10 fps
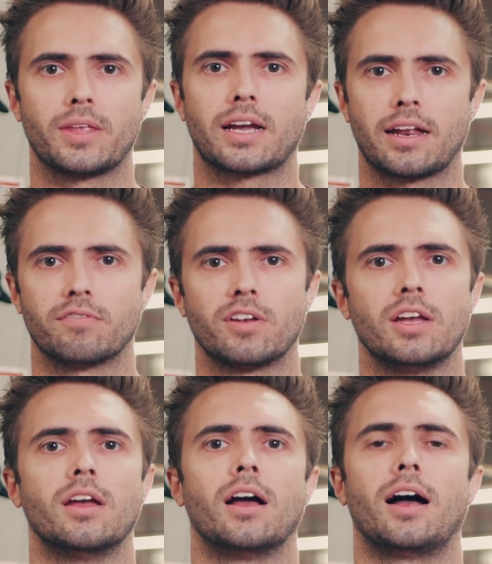They kind
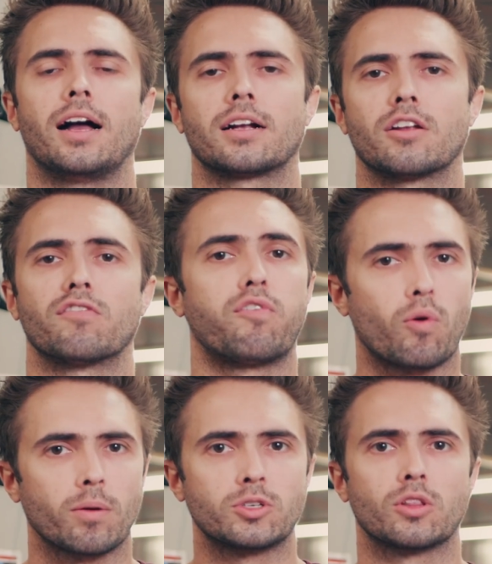of
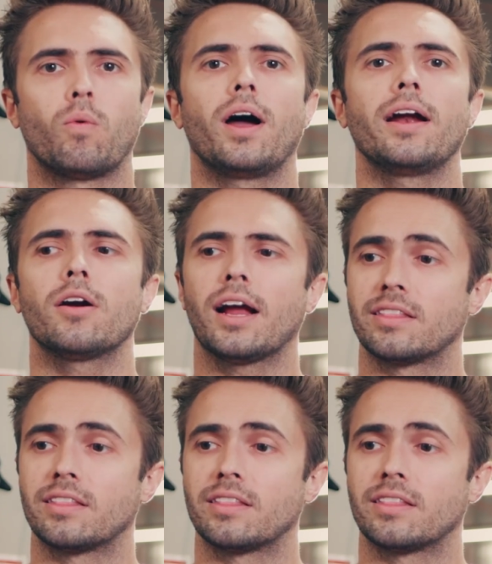conform to the wire,